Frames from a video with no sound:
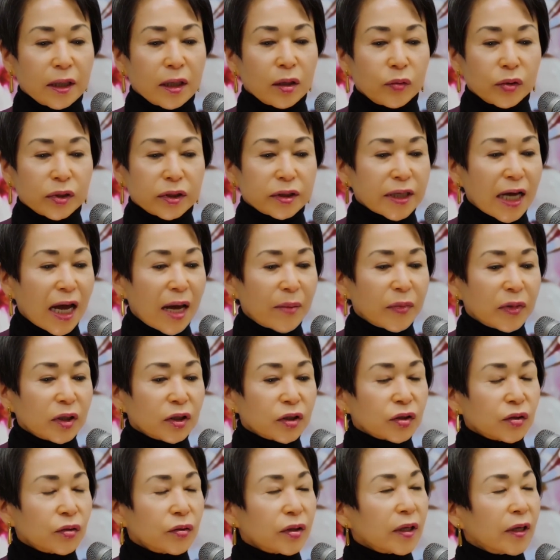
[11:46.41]
with damage
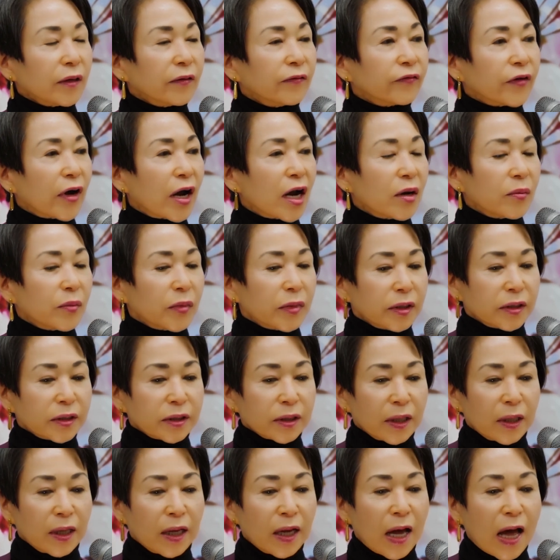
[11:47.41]
to the environment
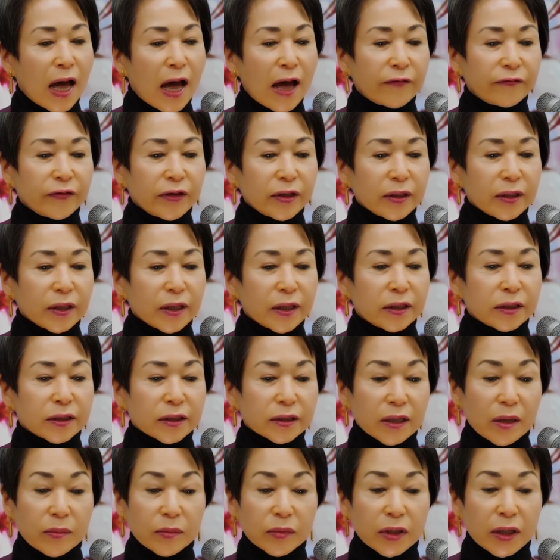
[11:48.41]
having, in
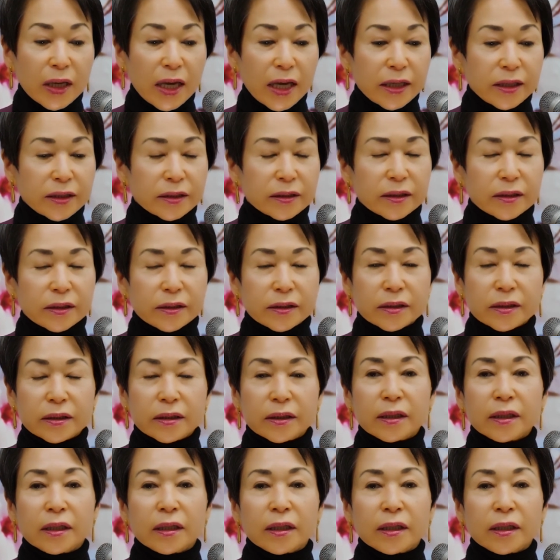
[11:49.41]
some cases,